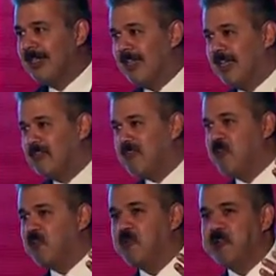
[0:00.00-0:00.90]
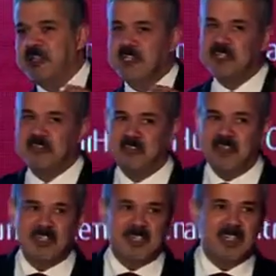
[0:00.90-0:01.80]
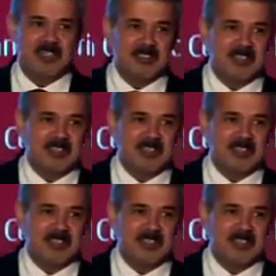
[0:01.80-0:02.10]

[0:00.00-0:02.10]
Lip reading: If I were to put it in a different lens,